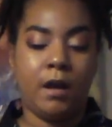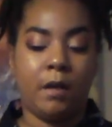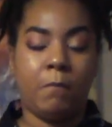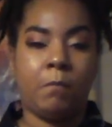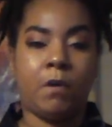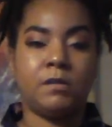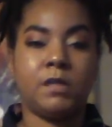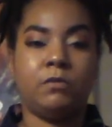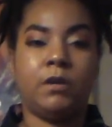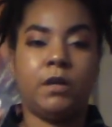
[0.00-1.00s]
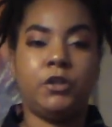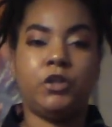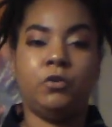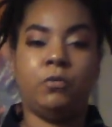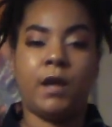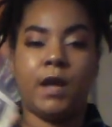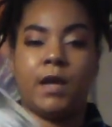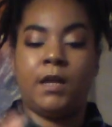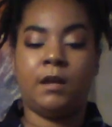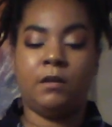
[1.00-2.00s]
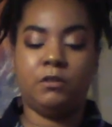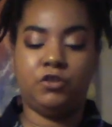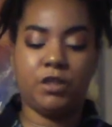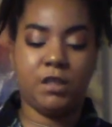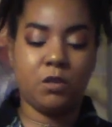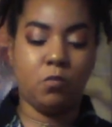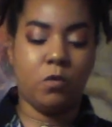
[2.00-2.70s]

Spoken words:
I'm also going to do just a